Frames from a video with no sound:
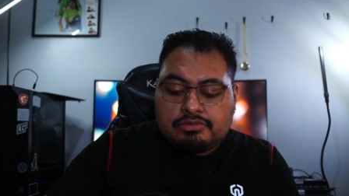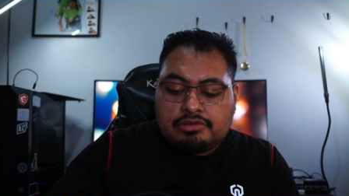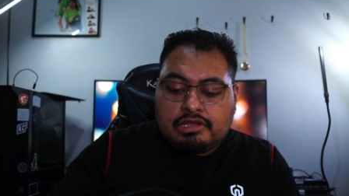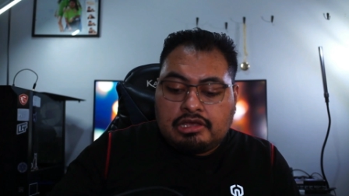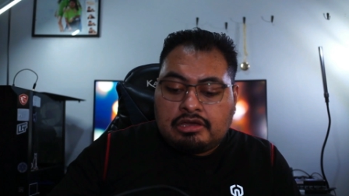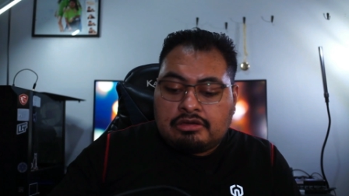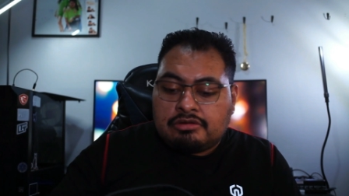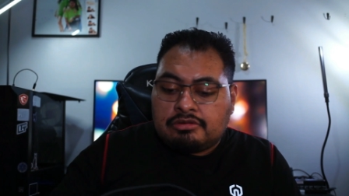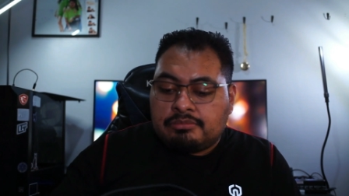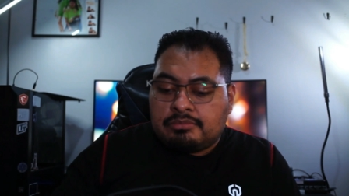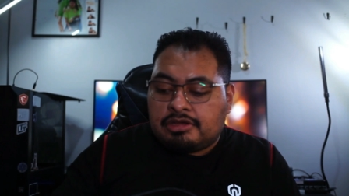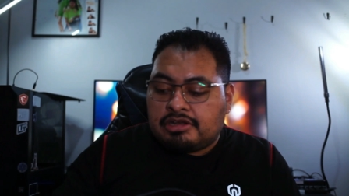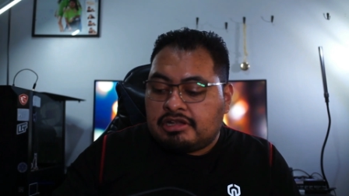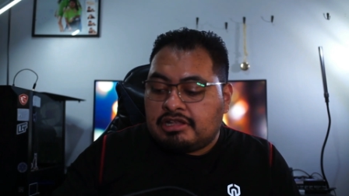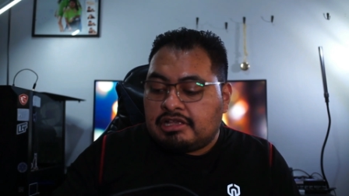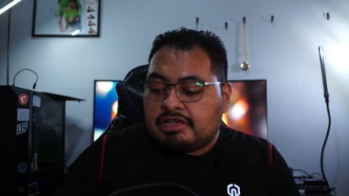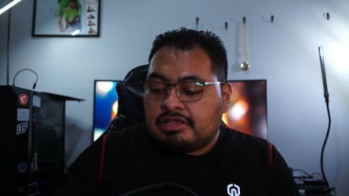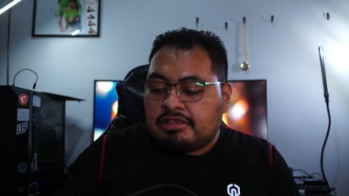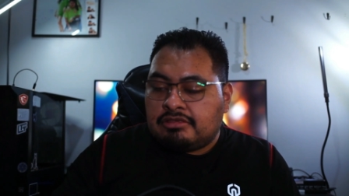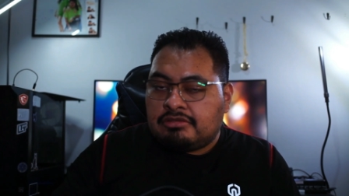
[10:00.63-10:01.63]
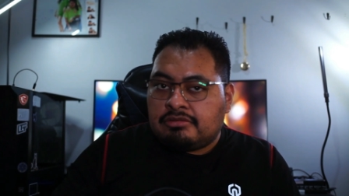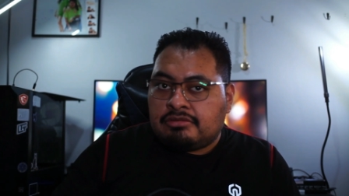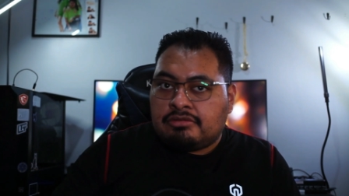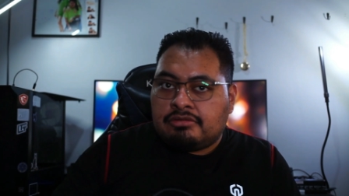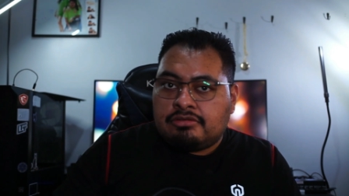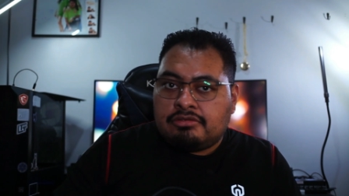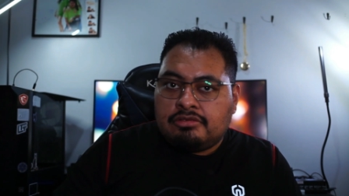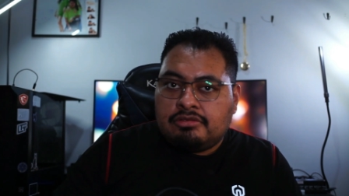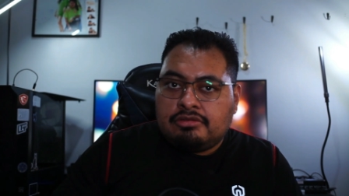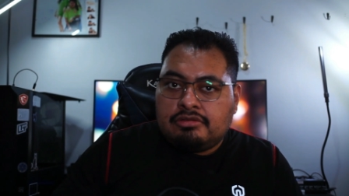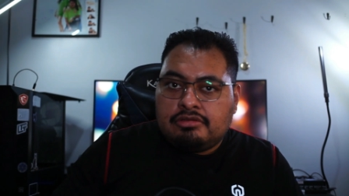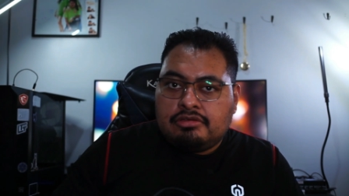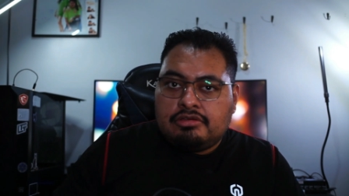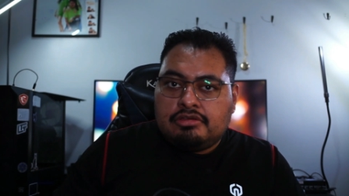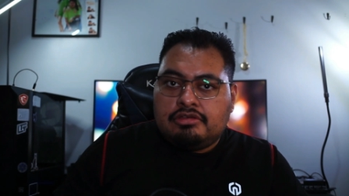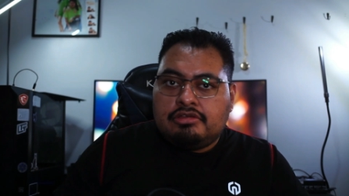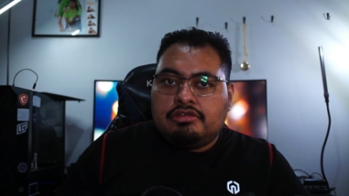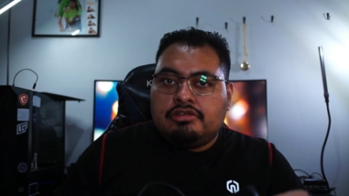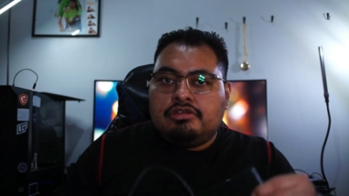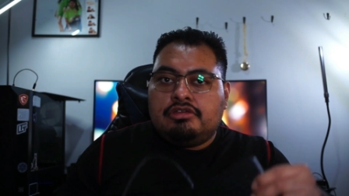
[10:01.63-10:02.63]
automatically turn on
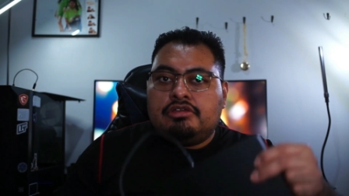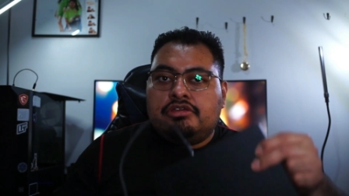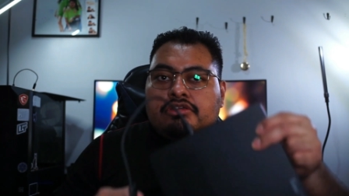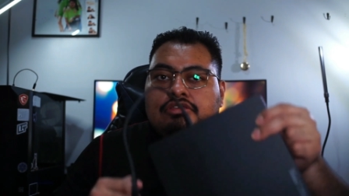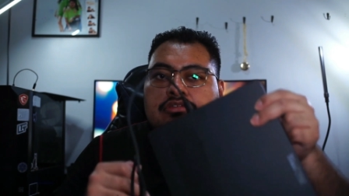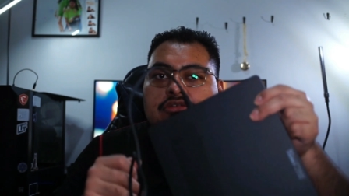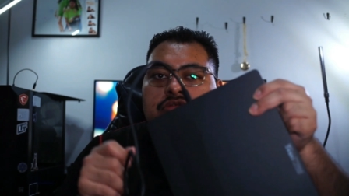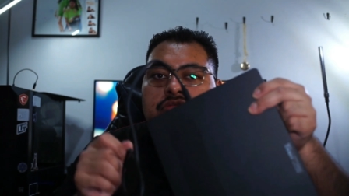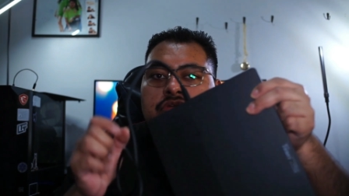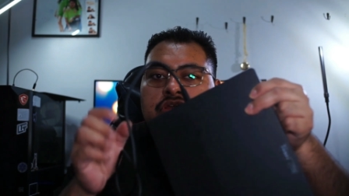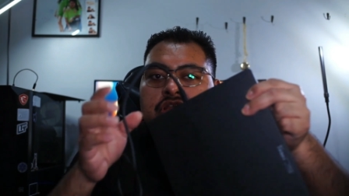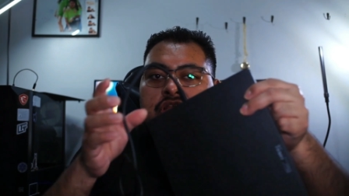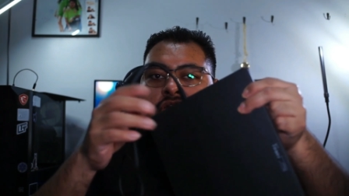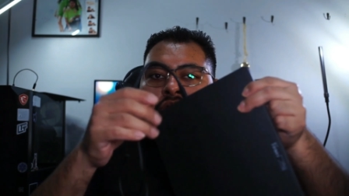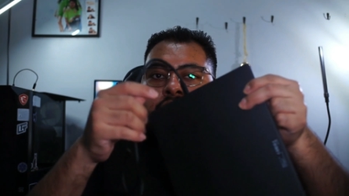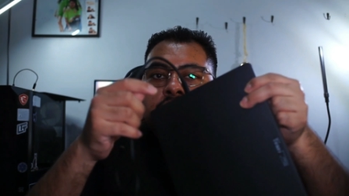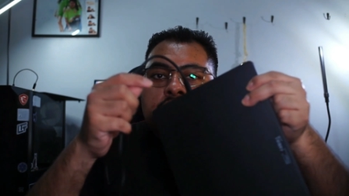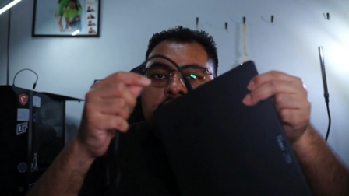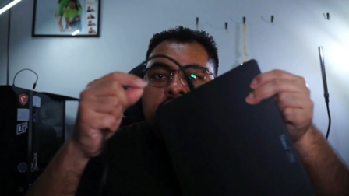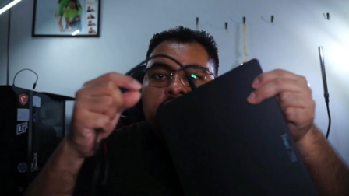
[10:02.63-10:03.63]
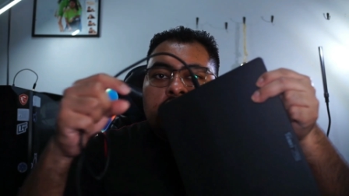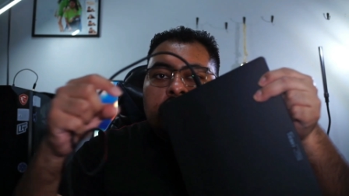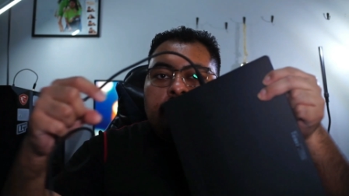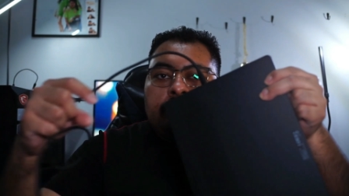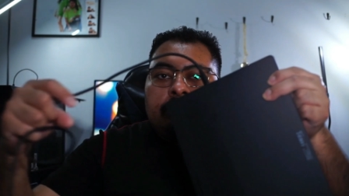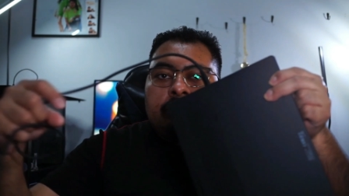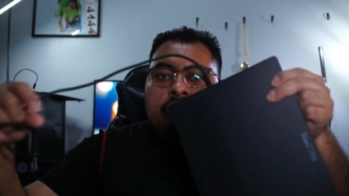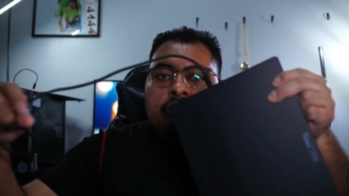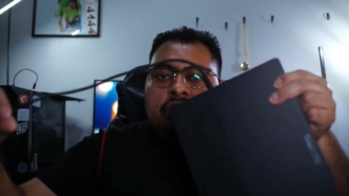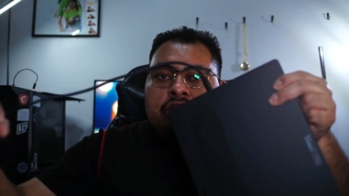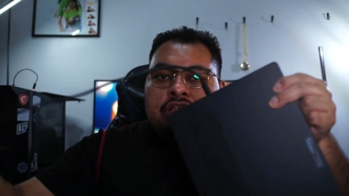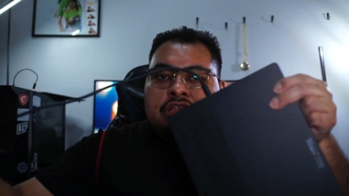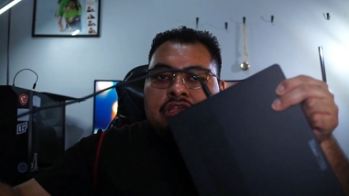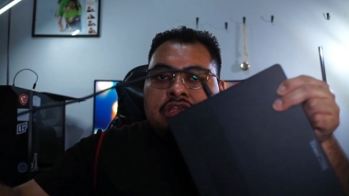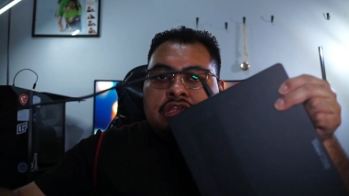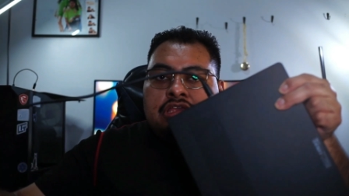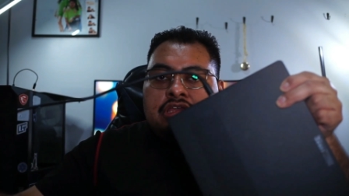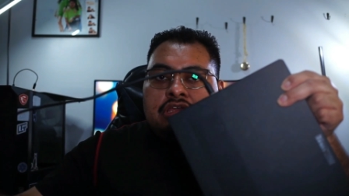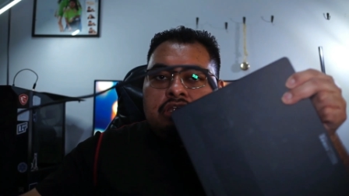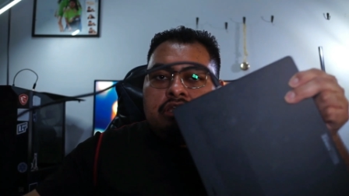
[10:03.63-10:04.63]
so right now I have it connected
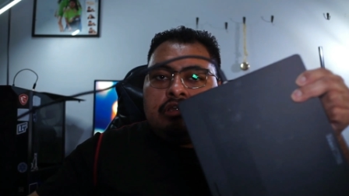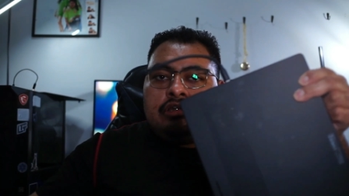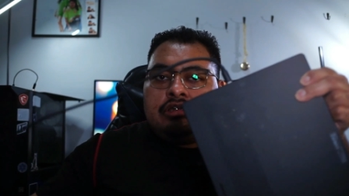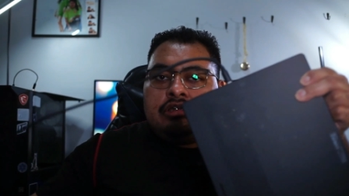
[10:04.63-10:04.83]
here